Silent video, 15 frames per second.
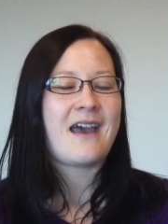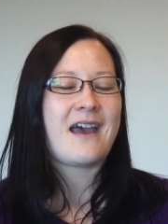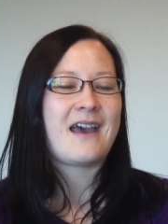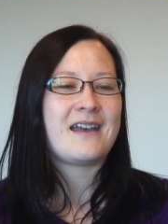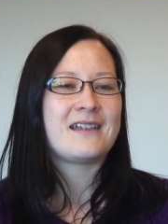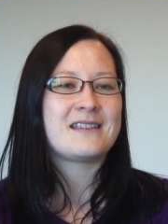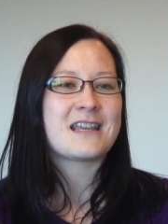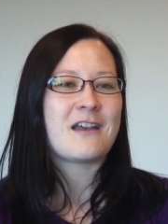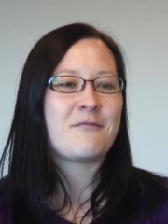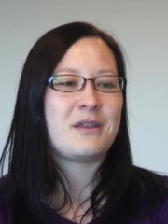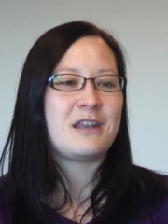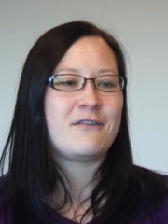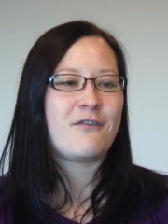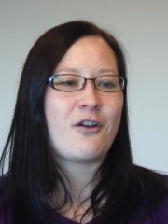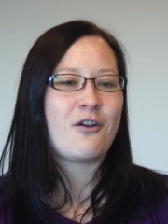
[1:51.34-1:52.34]
And I've
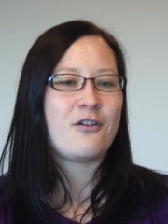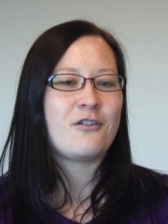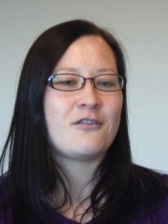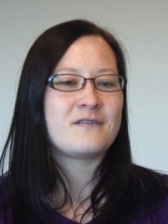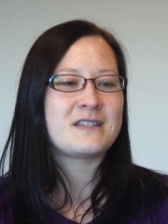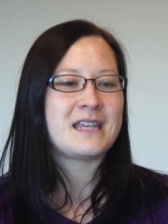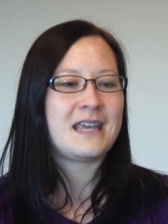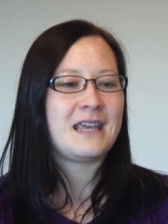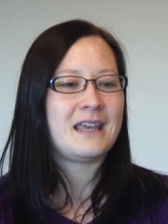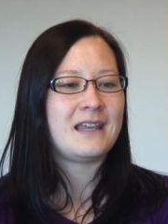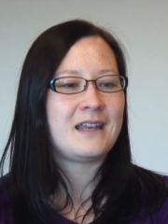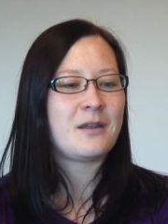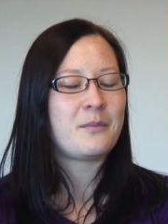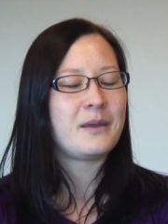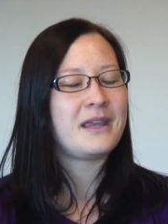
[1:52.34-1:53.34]
been involved
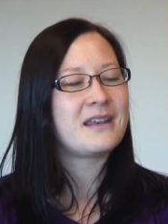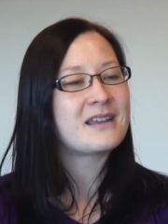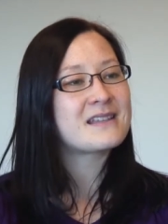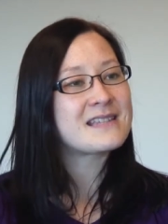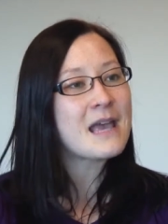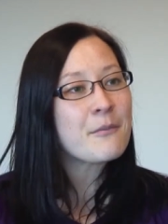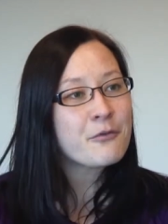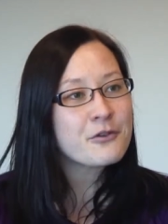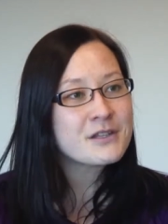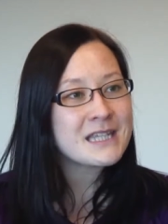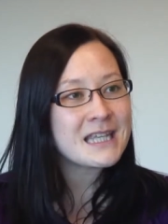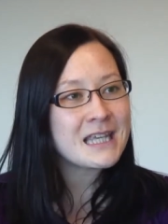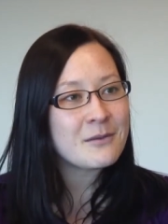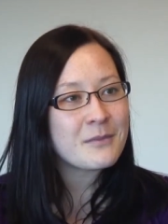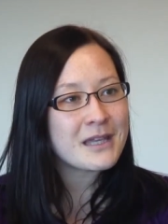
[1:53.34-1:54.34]
in being a separate
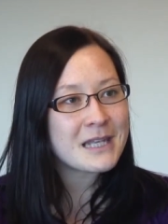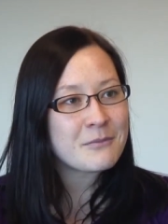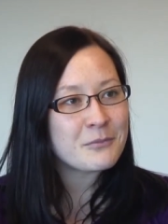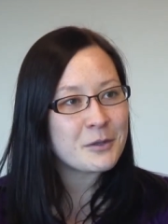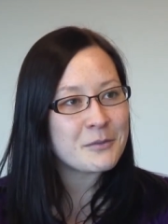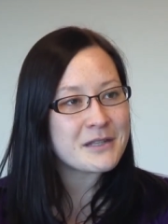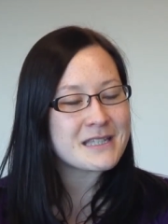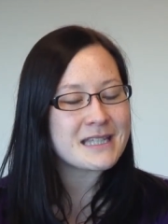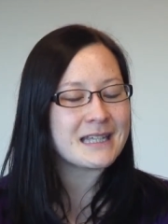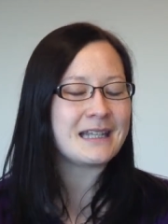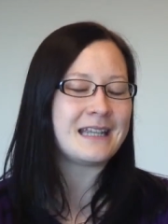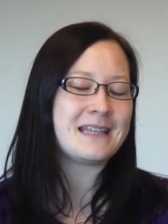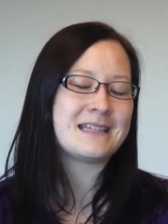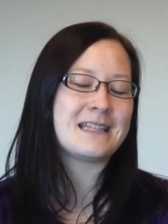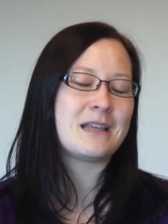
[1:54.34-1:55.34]
team and implementing
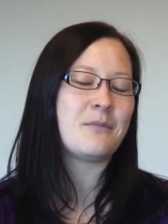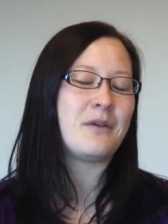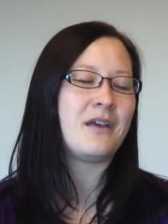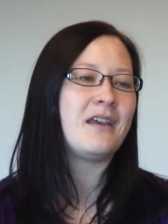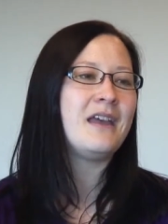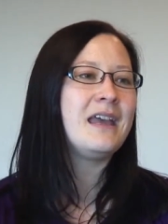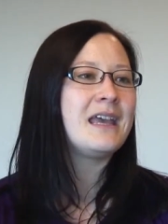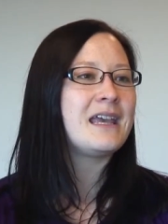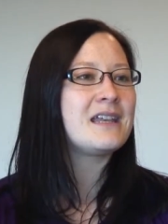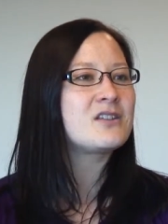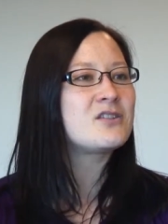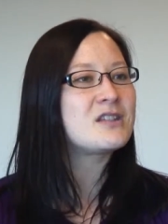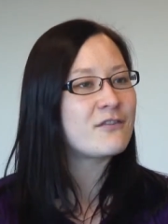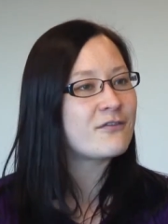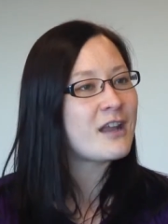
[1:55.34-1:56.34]
Lean Sigma
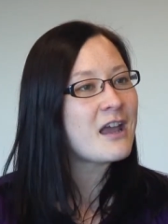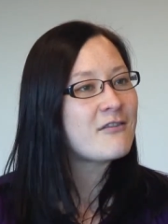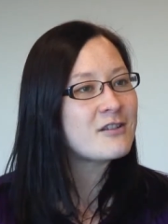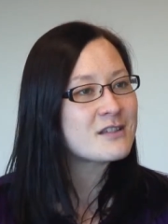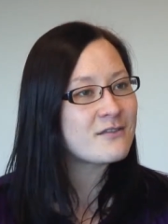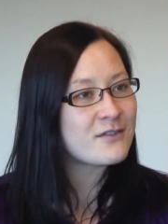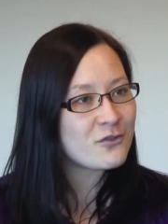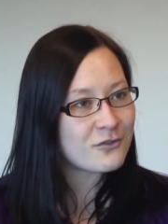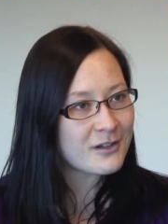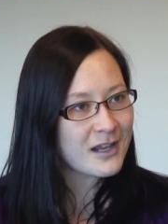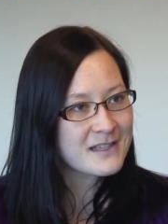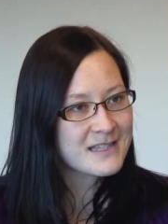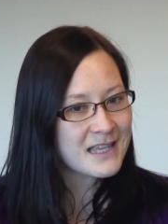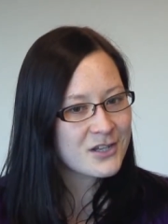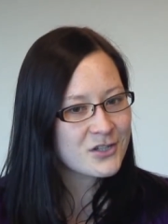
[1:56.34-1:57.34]
into different areas of the
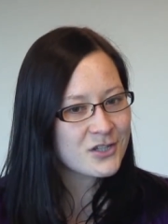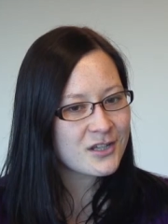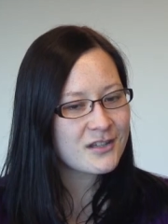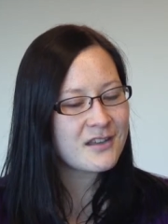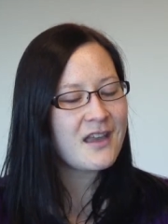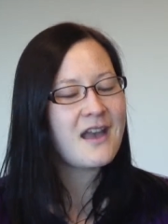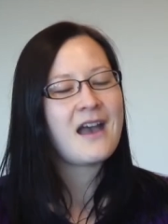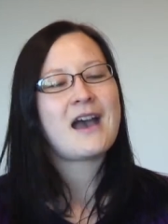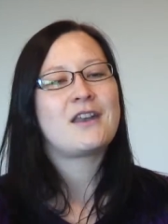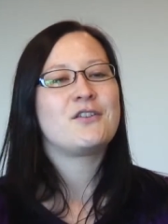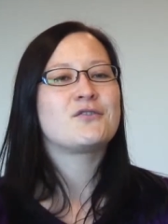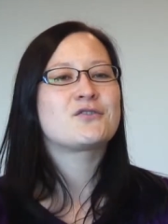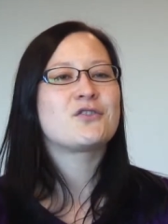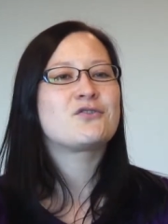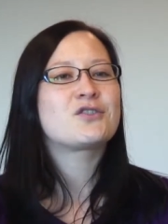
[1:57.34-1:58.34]
organisation, and
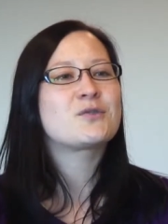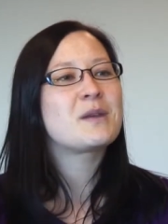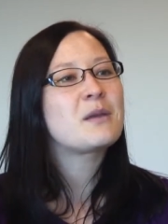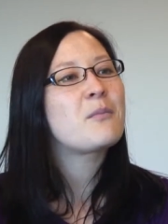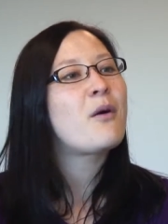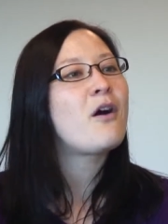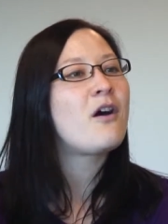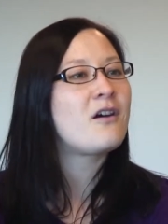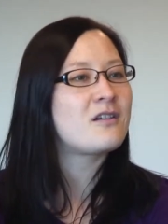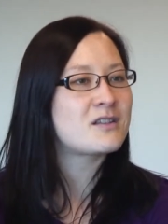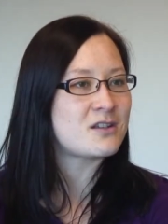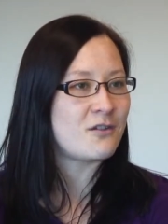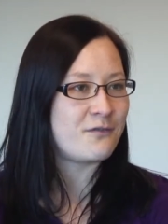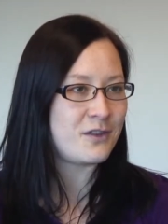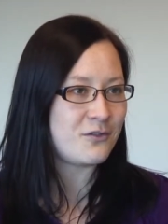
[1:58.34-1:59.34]
also just being
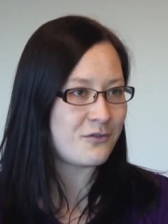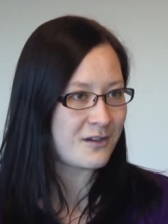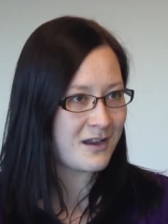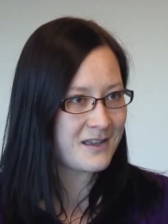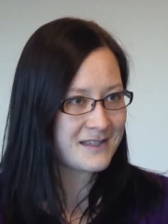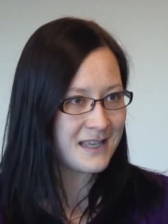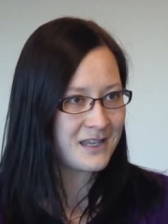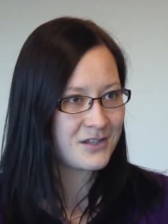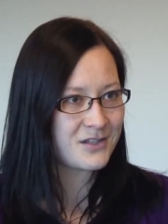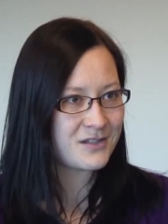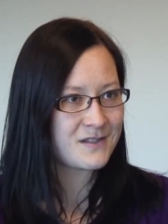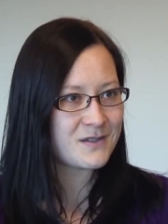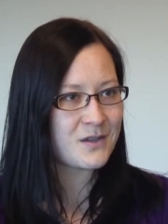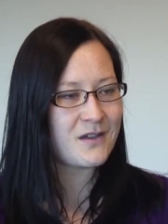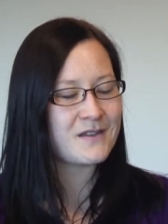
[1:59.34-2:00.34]
part of the organisation
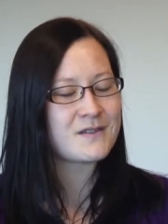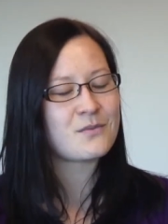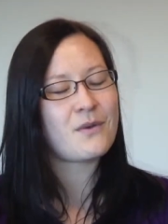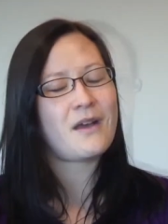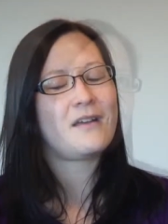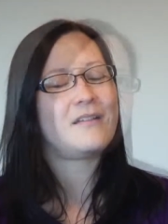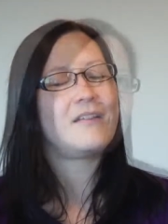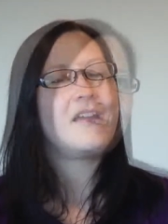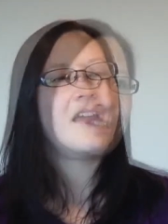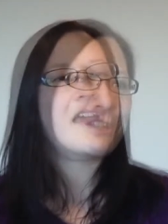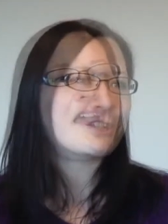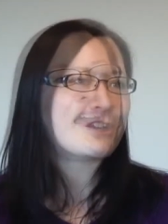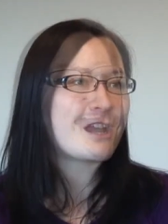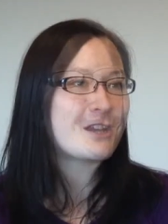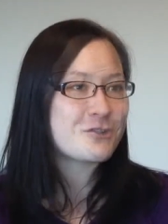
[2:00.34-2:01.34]
as well.
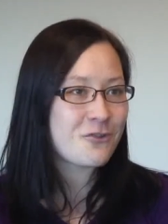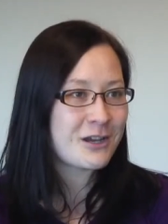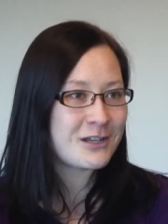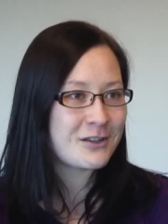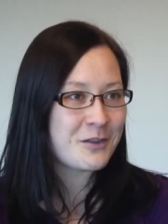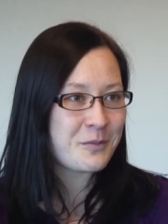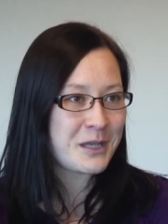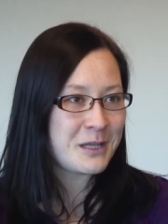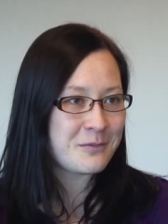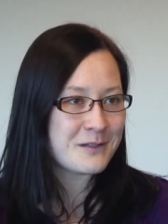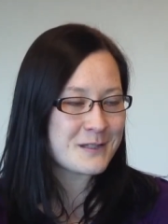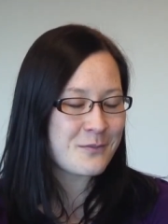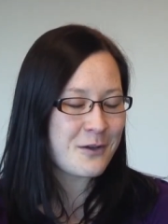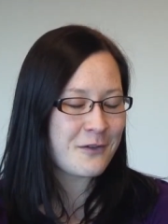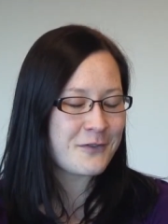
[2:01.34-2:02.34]
I train other people
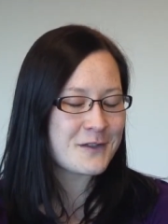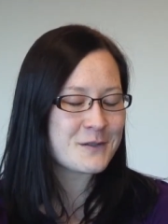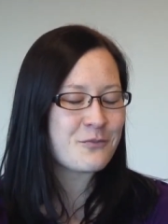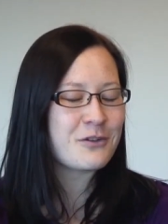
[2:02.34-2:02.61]
as part of those